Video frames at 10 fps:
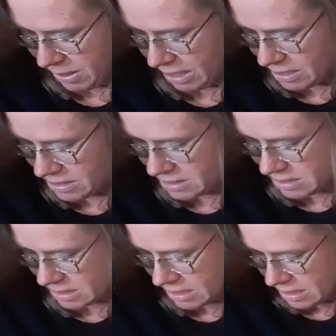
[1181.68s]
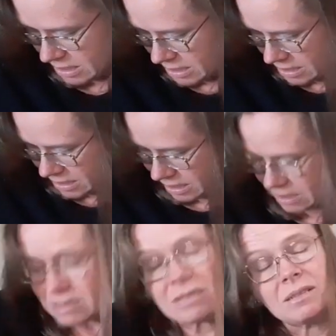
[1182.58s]
piece
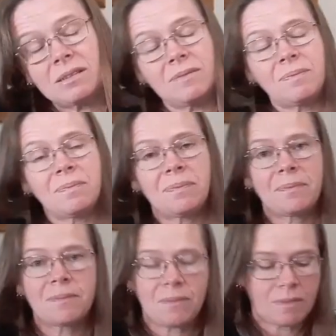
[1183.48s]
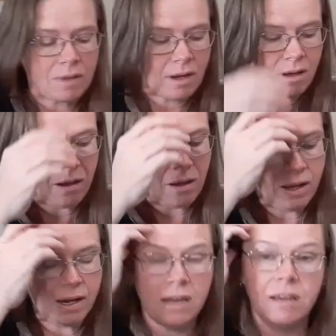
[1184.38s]
that
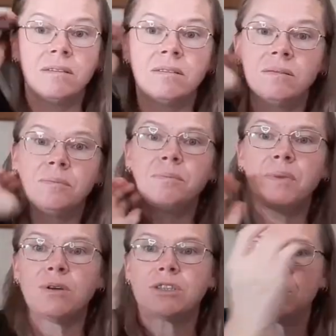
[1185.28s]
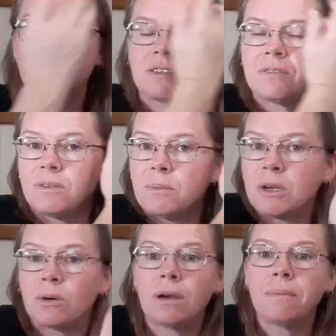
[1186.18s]
I purchased for my
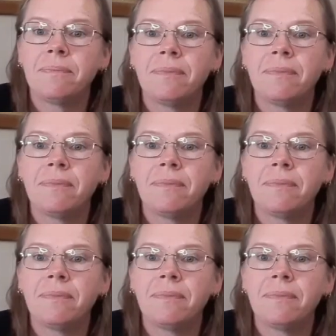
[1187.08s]
daughter,